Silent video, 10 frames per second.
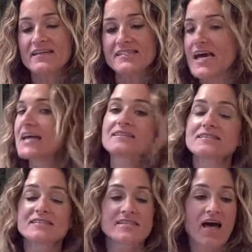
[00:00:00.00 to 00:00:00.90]

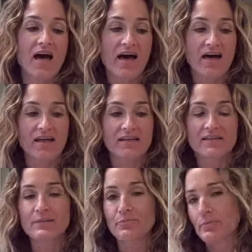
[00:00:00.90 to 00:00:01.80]
Intense
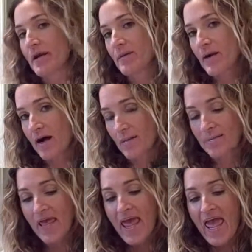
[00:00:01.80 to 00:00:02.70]
lip repair balm.